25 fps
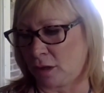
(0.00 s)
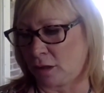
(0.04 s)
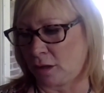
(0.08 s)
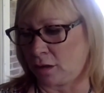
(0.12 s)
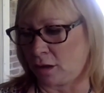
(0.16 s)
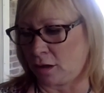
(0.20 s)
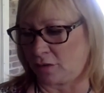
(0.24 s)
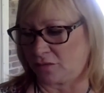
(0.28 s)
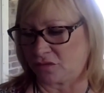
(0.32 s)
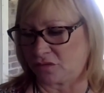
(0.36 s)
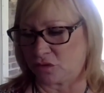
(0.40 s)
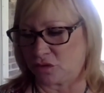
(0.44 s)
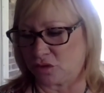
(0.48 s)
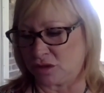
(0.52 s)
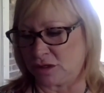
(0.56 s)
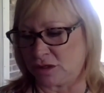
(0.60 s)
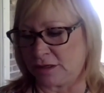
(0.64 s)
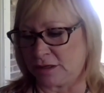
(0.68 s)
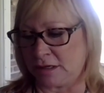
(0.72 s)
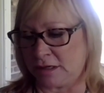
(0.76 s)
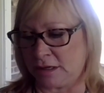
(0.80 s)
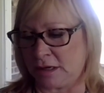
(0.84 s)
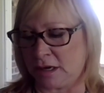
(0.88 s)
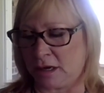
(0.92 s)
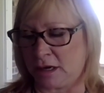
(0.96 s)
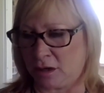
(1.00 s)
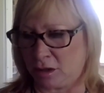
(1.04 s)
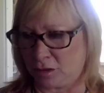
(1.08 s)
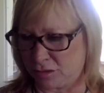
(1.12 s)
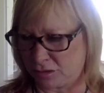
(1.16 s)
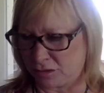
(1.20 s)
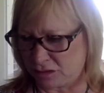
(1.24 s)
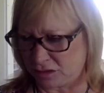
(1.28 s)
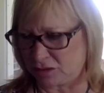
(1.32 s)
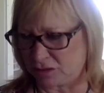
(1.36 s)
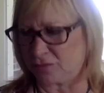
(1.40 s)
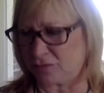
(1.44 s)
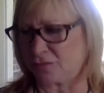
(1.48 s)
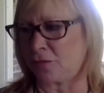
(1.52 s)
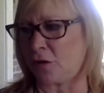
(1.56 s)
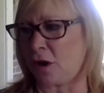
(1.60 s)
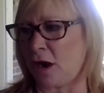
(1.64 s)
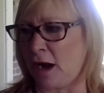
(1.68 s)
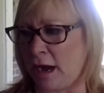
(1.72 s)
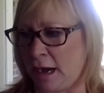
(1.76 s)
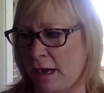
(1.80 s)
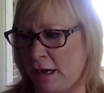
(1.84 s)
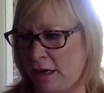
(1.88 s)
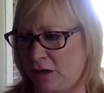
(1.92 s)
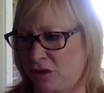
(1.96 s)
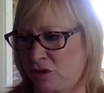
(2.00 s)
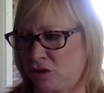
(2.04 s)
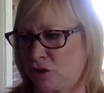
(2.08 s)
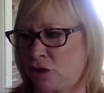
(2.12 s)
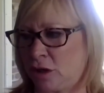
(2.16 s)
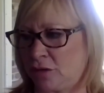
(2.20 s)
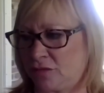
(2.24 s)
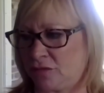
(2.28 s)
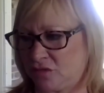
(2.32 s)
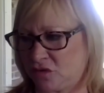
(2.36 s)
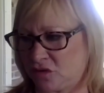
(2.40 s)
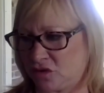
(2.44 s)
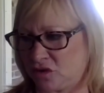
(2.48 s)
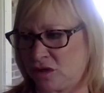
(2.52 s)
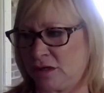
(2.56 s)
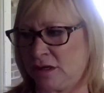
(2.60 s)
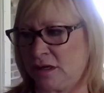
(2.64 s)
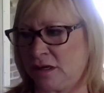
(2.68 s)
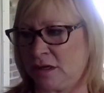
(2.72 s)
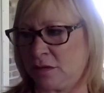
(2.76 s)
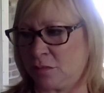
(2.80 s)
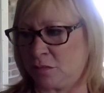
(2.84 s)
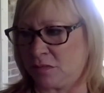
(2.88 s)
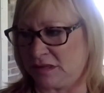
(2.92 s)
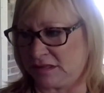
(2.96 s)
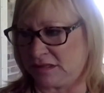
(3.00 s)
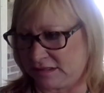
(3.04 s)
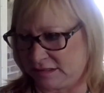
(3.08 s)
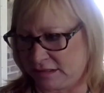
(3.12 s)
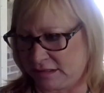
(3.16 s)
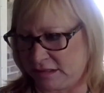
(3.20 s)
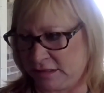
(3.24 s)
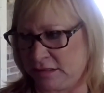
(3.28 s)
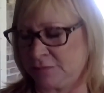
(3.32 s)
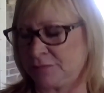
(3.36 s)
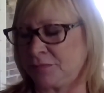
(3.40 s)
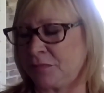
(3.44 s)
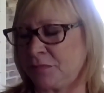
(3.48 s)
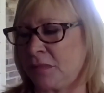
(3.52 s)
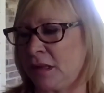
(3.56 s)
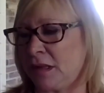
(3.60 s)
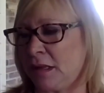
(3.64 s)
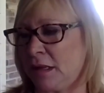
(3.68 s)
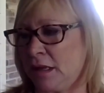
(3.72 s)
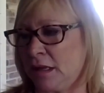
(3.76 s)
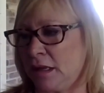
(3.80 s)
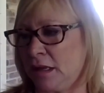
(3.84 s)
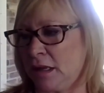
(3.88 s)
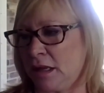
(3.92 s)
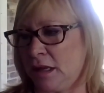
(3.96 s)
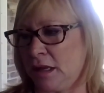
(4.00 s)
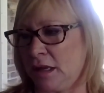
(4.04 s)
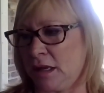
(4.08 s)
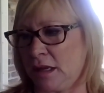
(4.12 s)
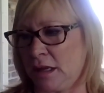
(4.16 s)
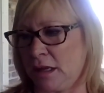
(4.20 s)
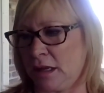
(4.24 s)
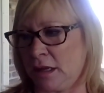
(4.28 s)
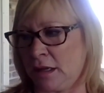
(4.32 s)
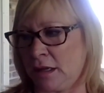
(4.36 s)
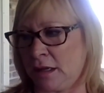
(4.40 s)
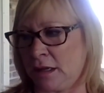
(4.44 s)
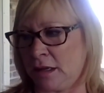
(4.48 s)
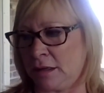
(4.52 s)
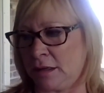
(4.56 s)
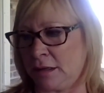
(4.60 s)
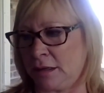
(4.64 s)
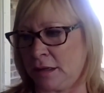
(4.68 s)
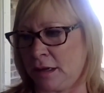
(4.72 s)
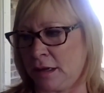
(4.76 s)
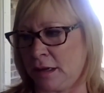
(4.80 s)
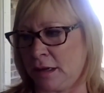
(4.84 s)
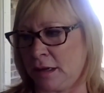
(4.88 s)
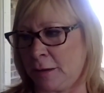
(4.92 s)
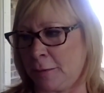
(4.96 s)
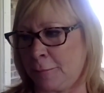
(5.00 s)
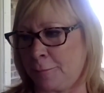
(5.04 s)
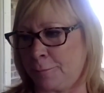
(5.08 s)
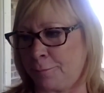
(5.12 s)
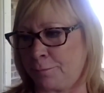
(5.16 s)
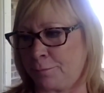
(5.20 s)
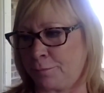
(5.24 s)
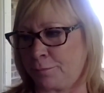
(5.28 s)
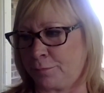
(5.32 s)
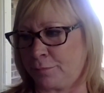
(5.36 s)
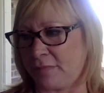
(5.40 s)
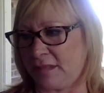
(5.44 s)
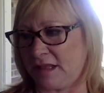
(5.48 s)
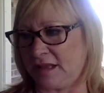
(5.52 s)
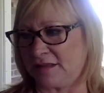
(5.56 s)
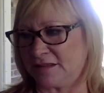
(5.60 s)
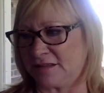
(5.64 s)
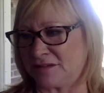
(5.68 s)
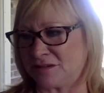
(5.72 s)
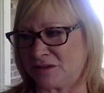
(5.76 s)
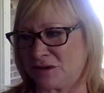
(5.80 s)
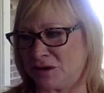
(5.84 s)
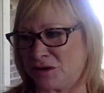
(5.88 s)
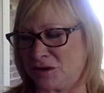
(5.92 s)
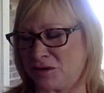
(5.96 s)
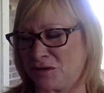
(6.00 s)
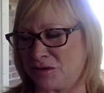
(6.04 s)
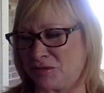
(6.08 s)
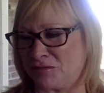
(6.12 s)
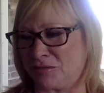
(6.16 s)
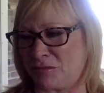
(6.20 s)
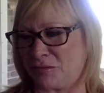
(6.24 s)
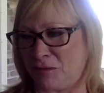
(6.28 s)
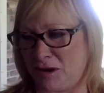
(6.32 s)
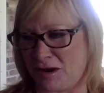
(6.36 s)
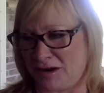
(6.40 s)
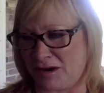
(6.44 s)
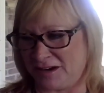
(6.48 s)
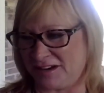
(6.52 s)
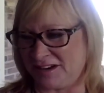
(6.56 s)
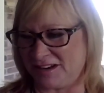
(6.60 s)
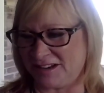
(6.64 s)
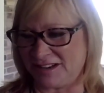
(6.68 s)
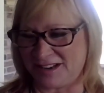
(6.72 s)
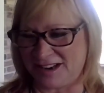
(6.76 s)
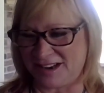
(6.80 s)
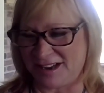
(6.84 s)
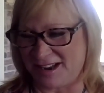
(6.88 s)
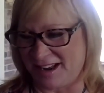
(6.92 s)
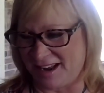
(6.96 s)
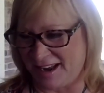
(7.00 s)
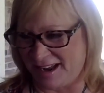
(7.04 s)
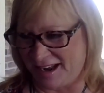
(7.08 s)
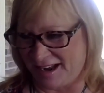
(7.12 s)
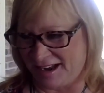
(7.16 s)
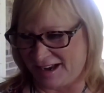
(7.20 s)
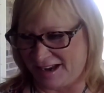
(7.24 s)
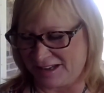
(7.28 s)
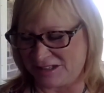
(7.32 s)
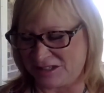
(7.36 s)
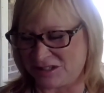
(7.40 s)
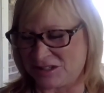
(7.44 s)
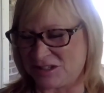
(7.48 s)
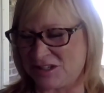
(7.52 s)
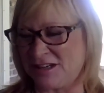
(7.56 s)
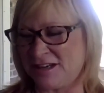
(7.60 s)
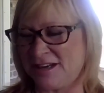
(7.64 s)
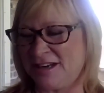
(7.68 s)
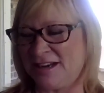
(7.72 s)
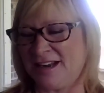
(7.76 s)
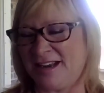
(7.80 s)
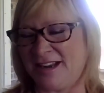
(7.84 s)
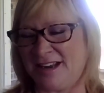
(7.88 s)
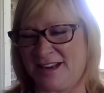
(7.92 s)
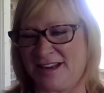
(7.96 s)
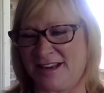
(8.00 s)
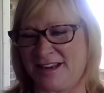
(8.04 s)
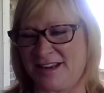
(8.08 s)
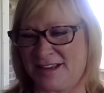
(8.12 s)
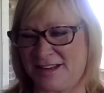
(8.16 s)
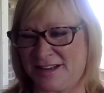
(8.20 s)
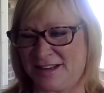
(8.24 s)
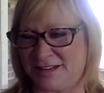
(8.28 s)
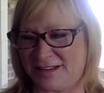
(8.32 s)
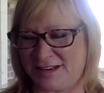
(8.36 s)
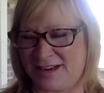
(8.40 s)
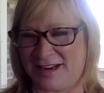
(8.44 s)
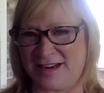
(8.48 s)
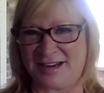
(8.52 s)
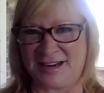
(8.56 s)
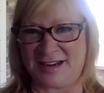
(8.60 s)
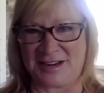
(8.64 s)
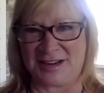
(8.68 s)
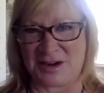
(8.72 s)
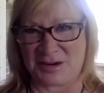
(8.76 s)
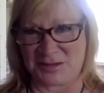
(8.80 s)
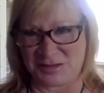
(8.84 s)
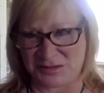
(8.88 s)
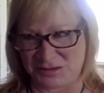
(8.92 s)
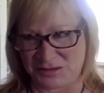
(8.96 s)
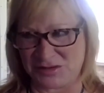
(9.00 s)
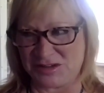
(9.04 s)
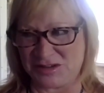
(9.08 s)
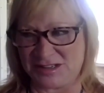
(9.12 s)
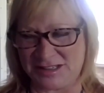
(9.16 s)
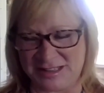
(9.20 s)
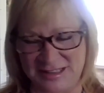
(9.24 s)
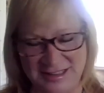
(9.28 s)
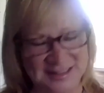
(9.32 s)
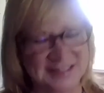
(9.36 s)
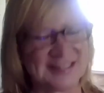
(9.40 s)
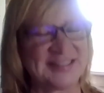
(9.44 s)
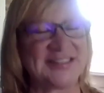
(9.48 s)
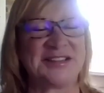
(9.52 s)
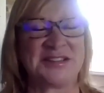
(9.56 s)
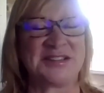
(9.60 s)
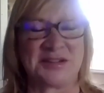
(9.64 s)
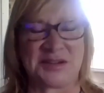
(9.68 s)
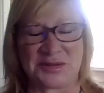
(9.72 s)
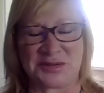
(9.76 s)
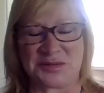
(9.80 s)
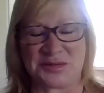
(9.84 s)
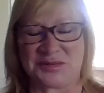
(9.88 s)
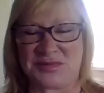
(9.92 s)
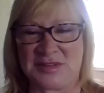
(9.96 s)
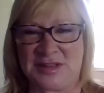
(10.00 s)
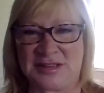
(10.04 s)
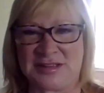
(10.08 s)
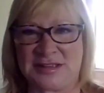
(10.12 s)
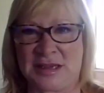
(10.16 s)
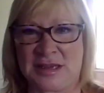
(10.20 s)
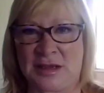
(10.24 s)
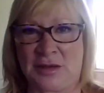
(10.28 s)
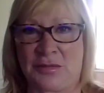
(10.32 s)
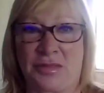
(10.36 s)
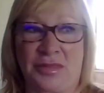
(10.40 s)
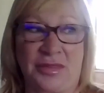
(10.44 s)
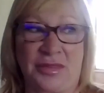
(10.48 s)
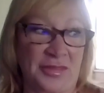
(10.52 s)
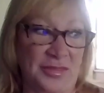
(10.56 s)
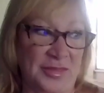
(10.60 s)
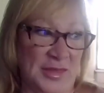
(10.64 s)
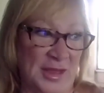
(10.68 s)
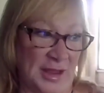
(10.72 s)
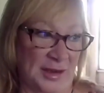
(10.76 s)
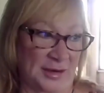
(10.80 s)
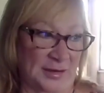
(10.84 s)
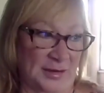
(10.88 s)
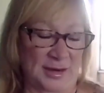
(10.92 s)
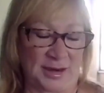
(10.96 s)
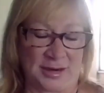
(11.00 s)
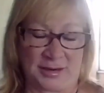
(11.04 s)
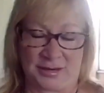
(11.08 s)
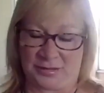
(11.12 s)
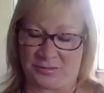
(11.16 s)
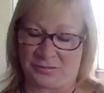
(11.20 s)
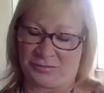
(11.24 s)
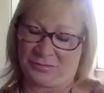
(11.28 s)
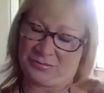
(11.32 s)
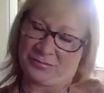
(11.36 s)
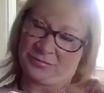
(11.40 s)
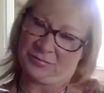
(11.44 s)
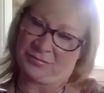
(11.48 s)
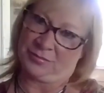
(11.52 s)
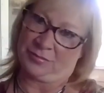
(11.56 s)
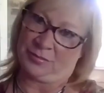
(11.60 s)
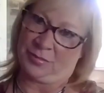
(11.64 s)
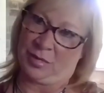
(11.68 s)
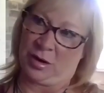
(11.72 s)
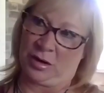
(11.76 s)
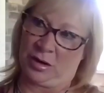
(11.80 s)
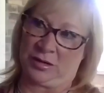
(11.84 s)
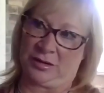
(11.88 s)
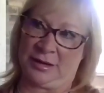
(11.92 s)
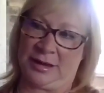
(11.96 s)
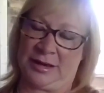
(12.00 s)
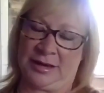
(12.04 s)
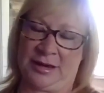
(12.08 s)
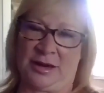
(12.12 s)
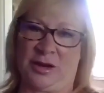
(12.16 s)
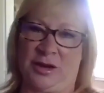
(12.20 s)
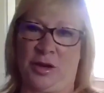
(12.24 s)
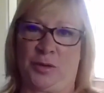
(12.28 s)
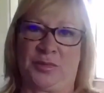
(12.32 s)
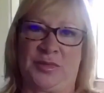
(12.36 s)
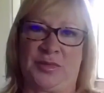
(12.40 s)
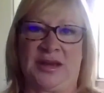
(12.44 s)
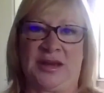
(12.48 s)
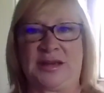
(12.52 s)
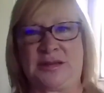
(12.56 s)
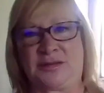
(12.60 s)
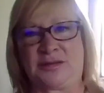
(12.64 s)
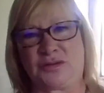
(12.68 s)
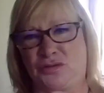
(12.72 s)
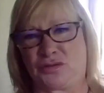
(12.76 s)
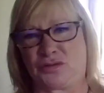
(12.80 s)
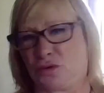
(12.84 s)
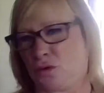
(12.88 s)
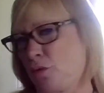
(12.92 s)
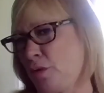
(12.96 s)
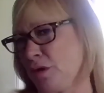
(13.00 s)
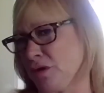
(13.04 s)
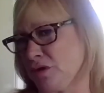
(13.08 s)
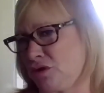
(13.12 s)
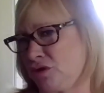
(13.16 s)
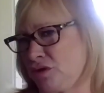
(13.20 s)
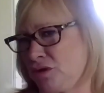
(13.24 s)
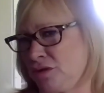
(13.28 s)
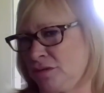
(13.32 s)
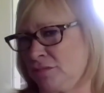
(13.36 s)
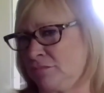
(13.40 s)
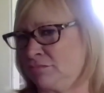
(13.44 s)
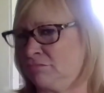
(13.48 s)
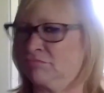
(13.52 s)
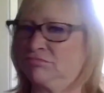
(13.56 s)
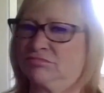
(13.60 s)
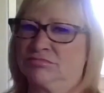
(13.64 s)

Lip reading: Officer Jenny. I auditioned for Ash, Officer Jenny, and Misty, and so Veronica got Ash, and I got Officer Jenny. So that's how that kind of parlayed. I hope that answers your question.